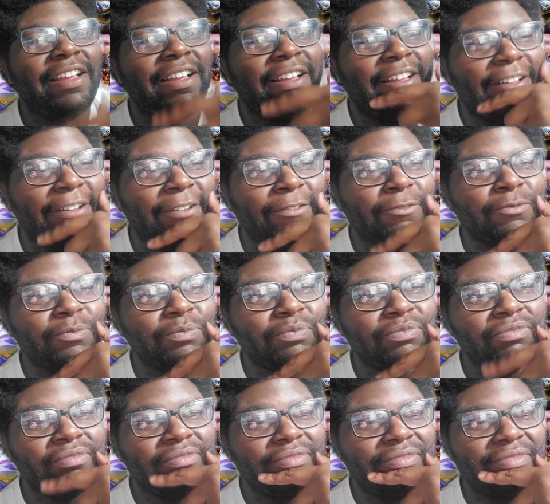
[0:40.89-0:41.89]
Um,
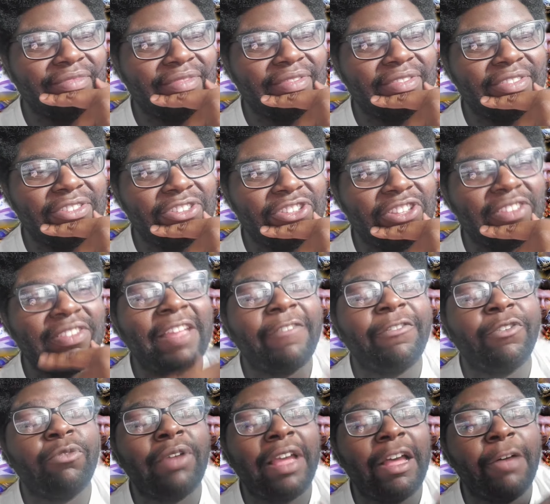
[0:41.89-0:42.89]
this
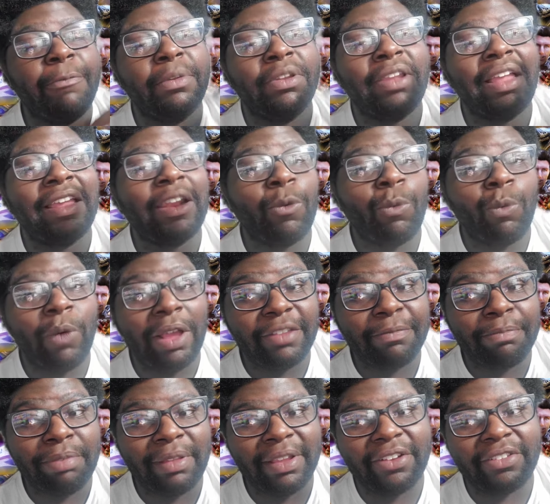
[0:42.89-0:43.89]
definitely will help a lot of
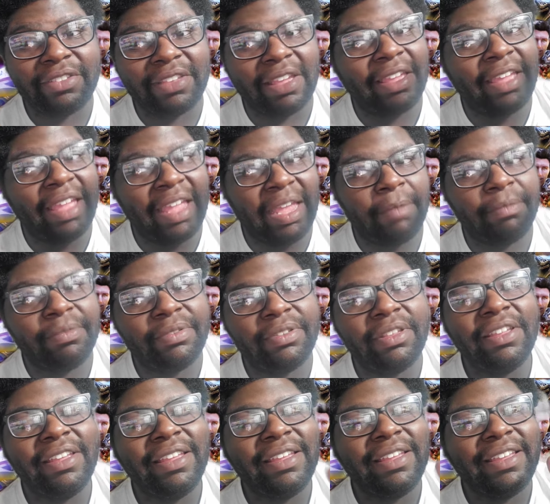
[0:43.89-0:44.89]
West players get games